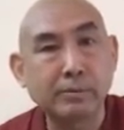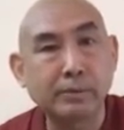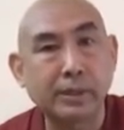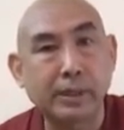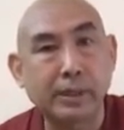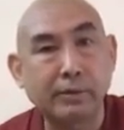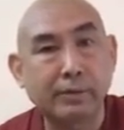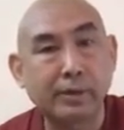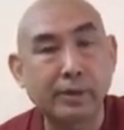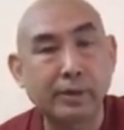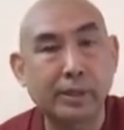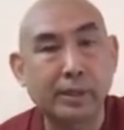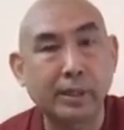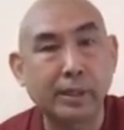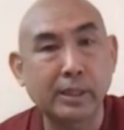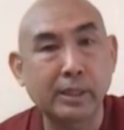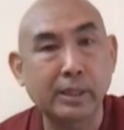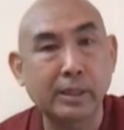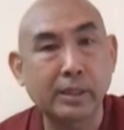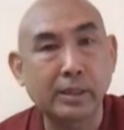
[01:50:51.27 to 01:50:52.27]
We never
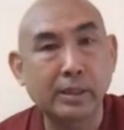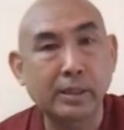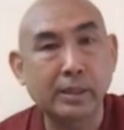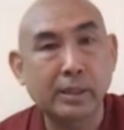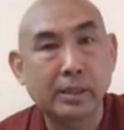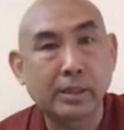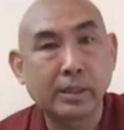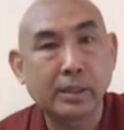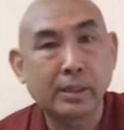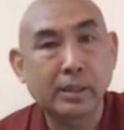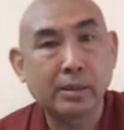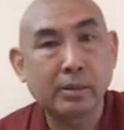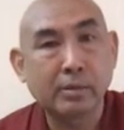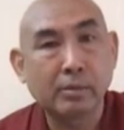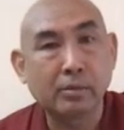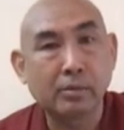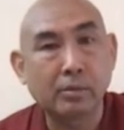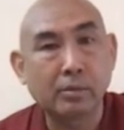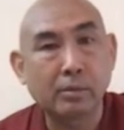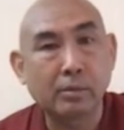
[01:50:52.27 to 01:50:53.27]
think,
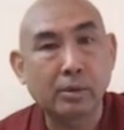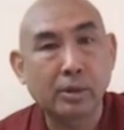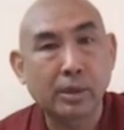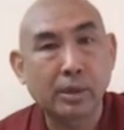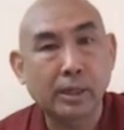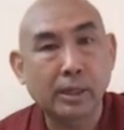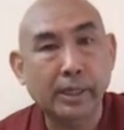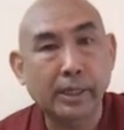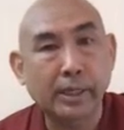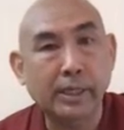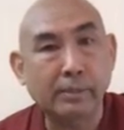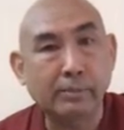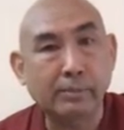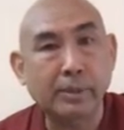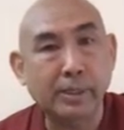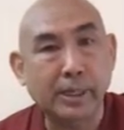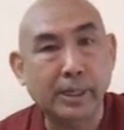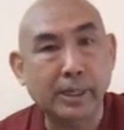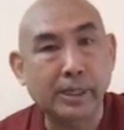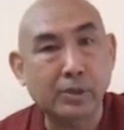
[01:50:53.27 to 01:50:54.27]
oh, I can be
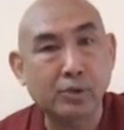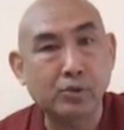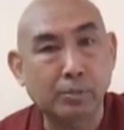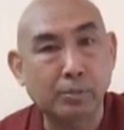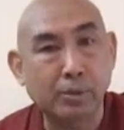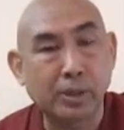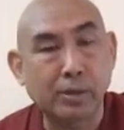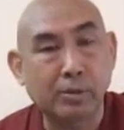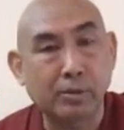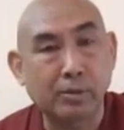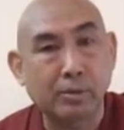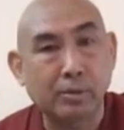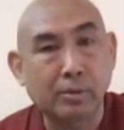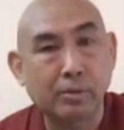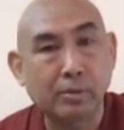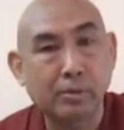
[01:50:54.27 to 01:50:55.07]
died tomorrow.